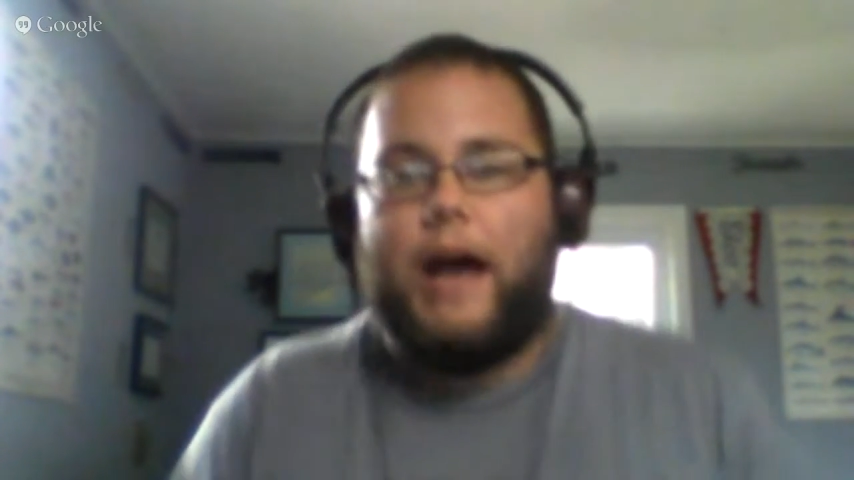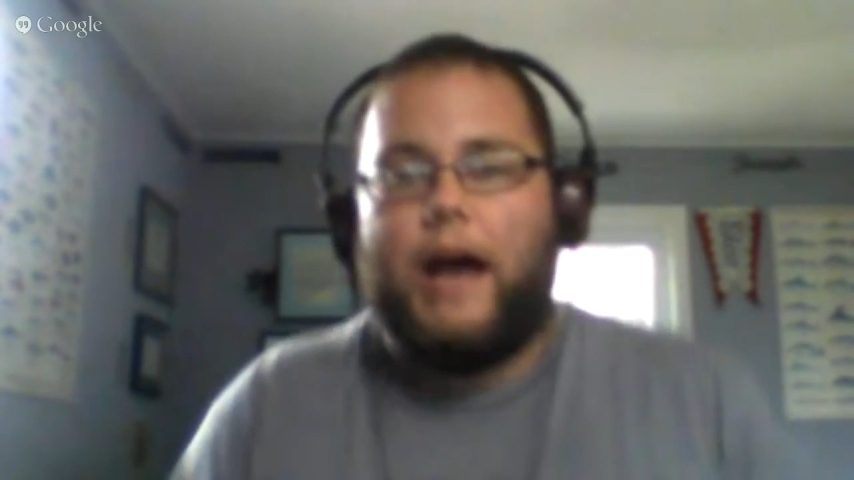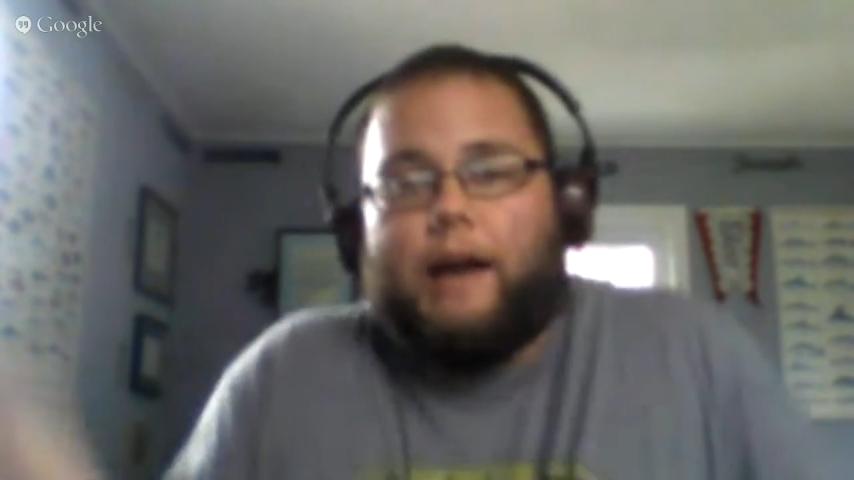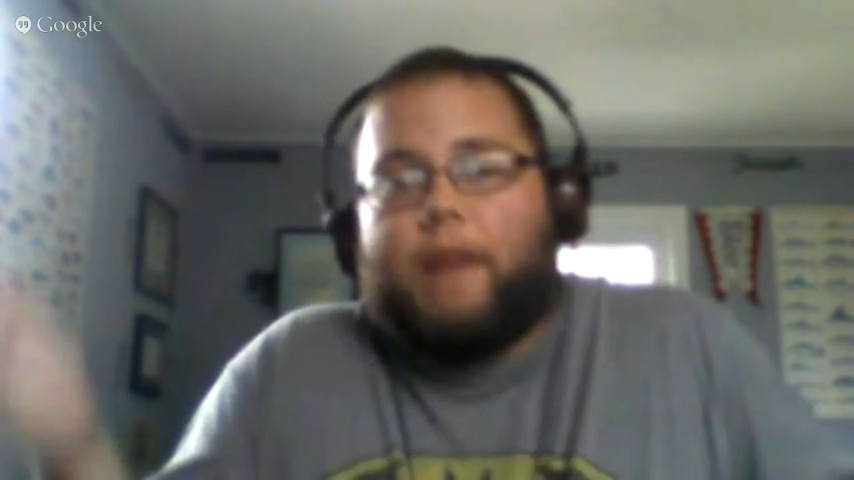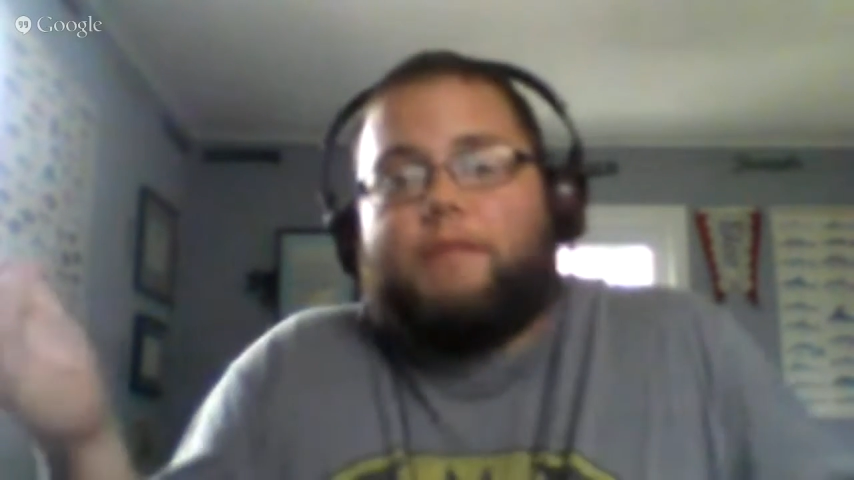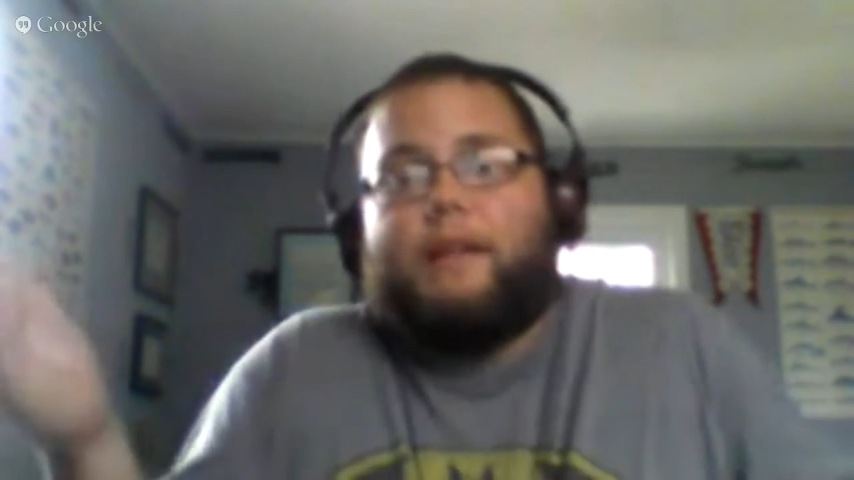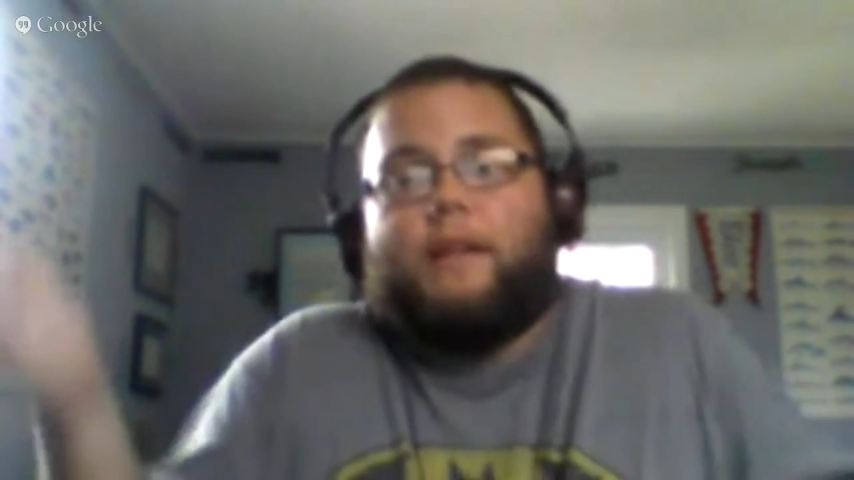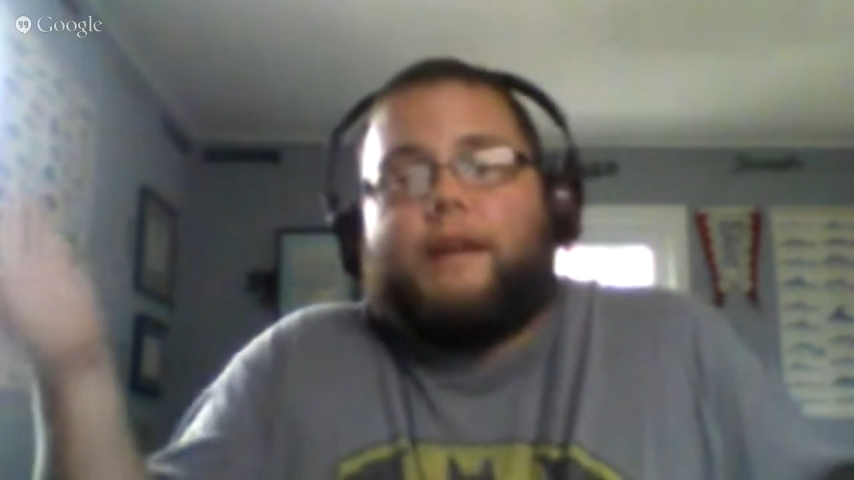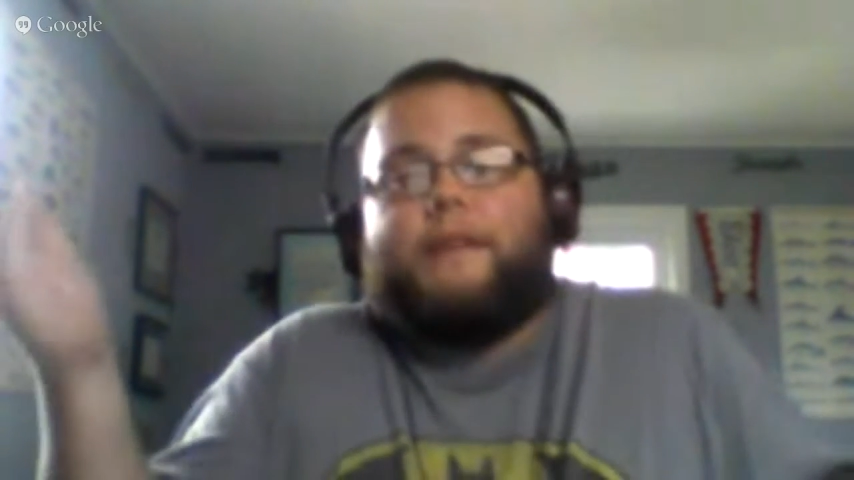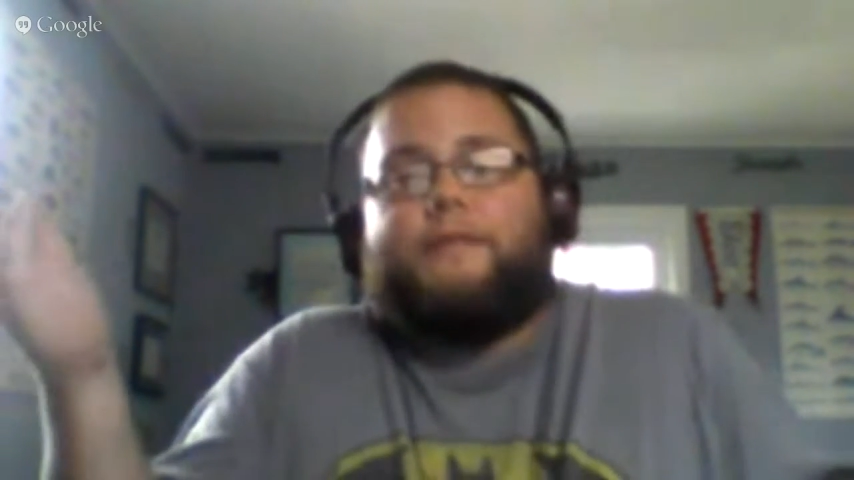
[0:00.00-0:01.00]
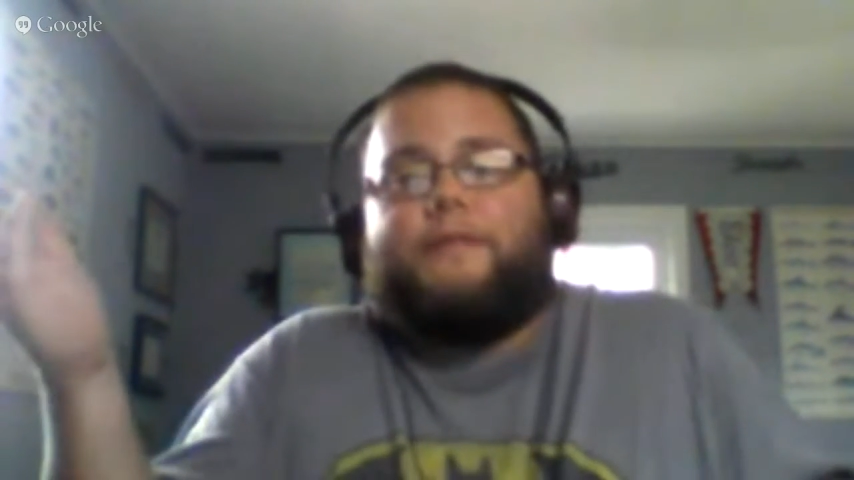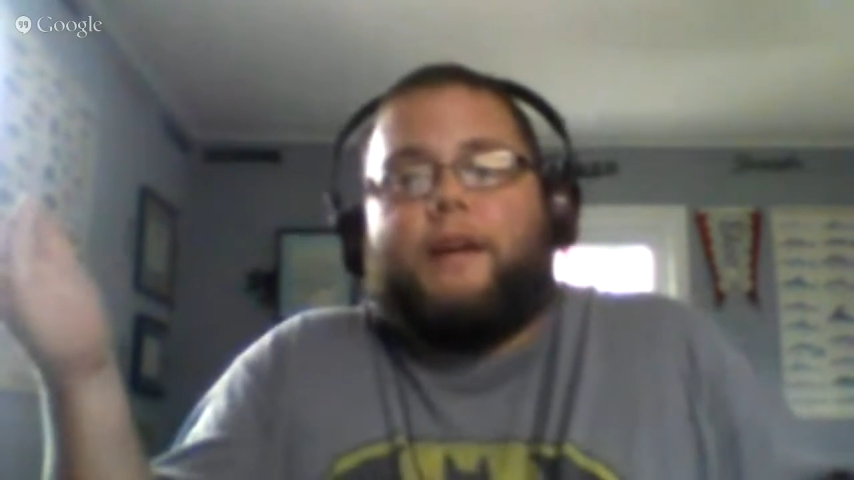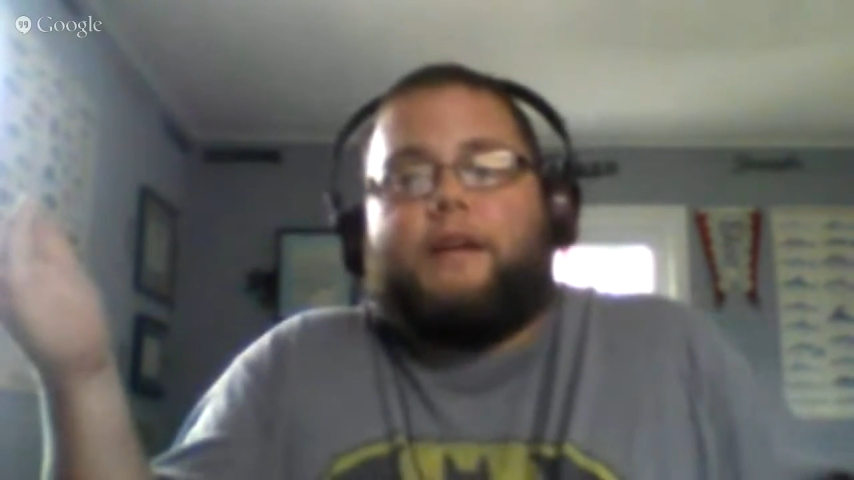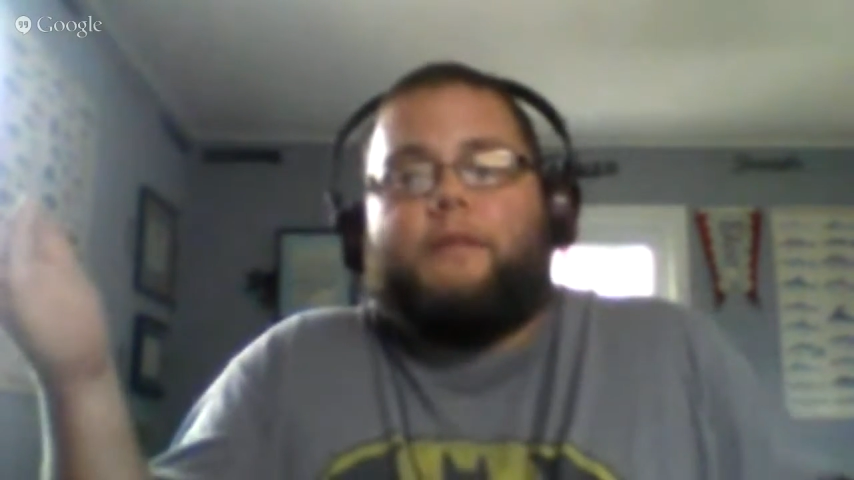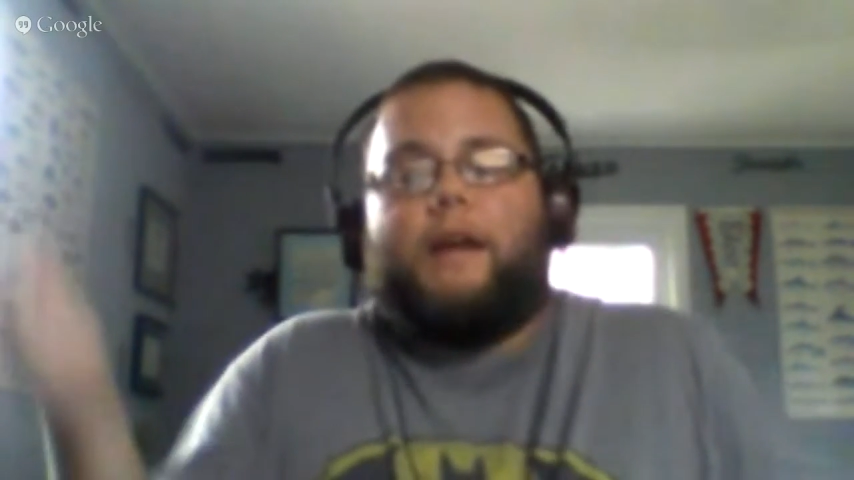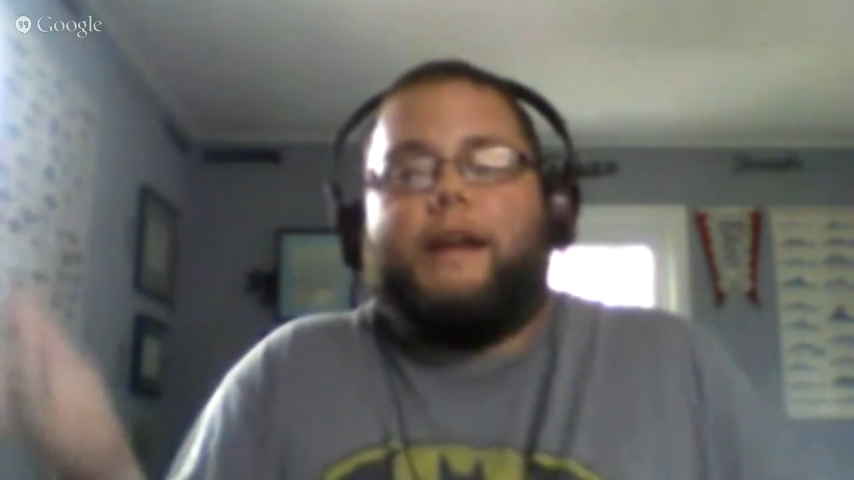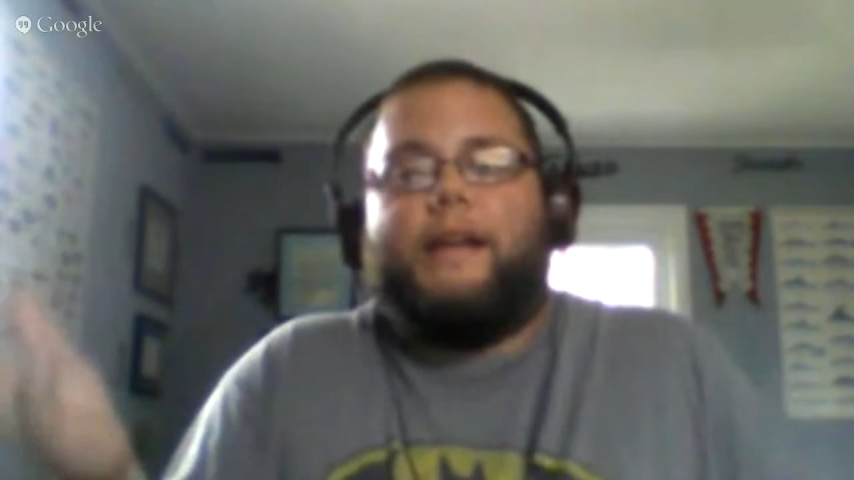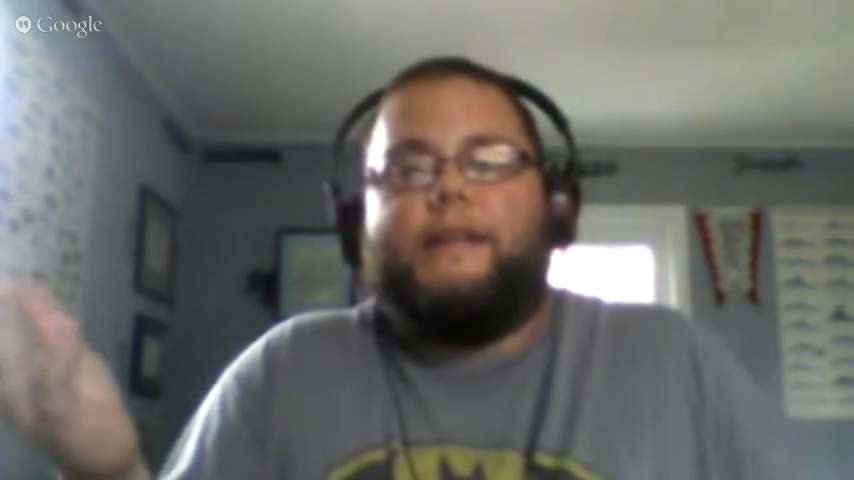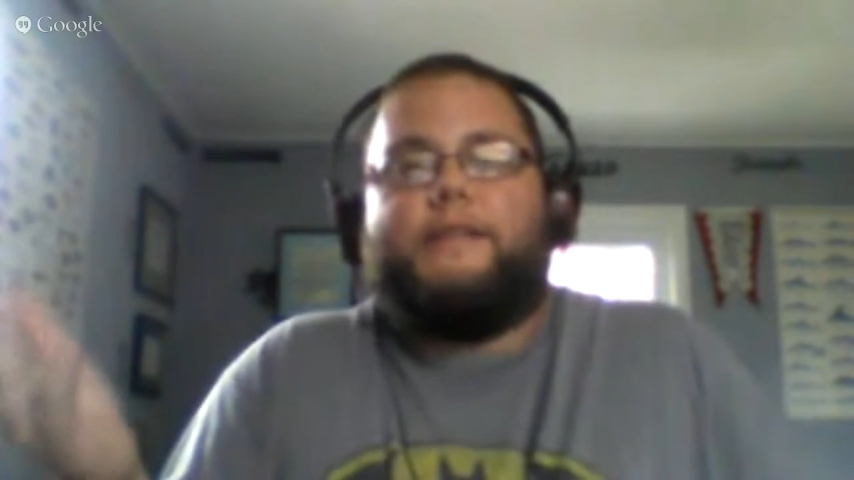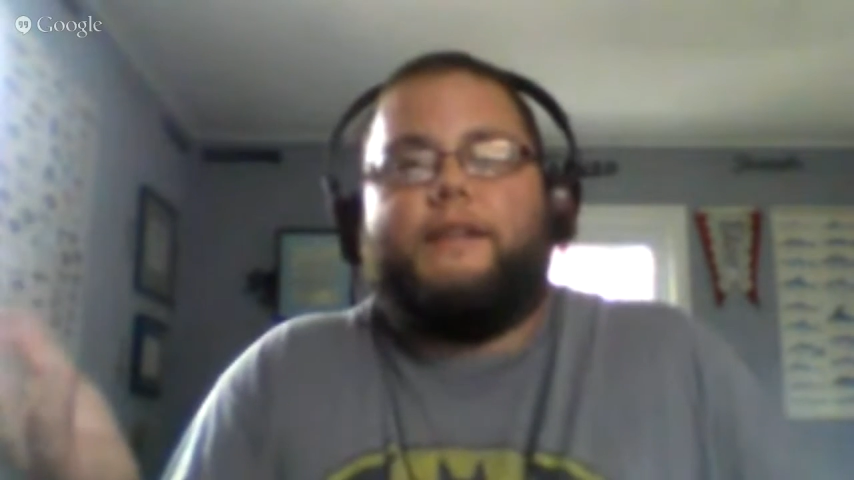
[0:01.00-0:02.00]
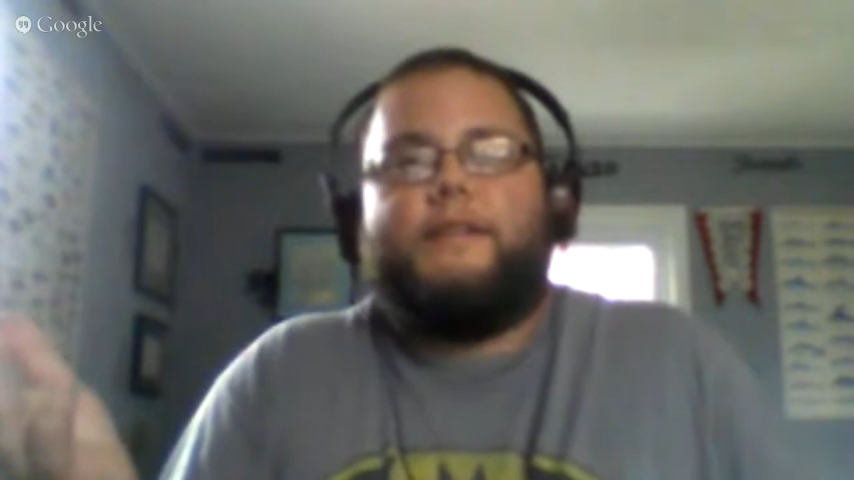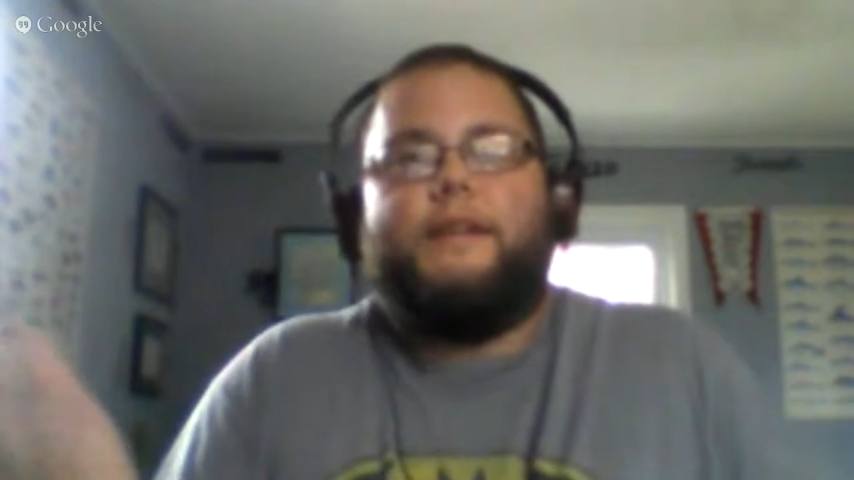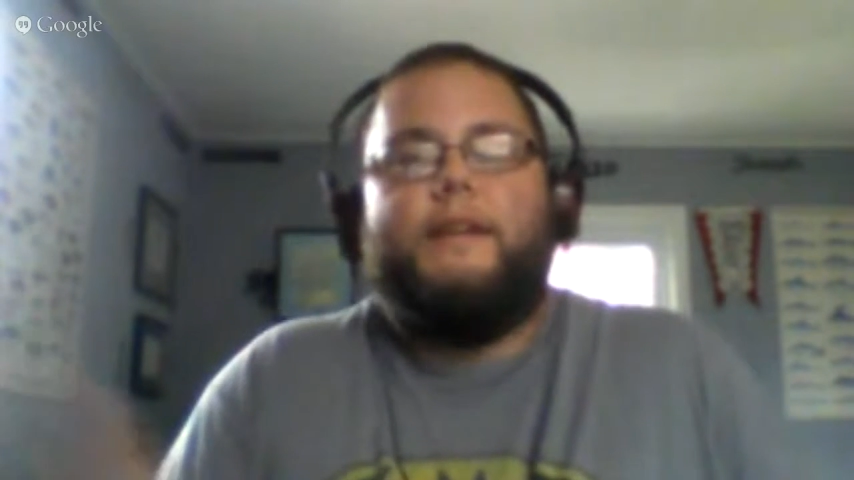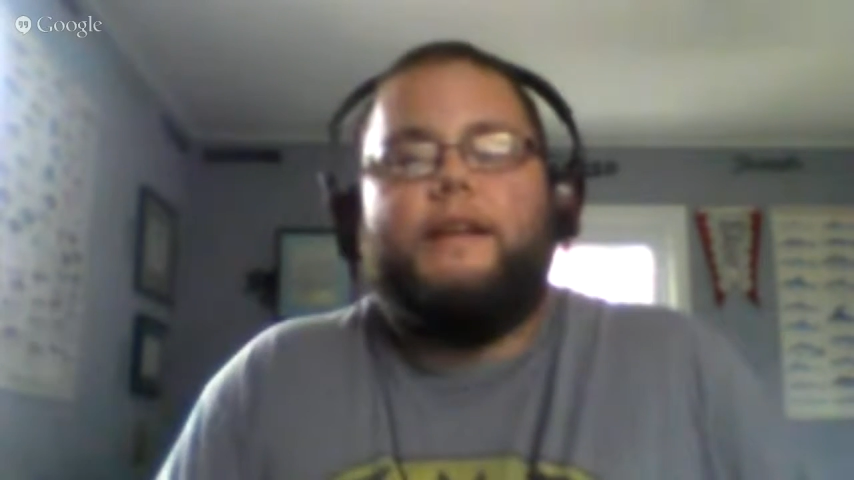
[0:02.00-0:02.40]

I really don't give a fuck, right? He's just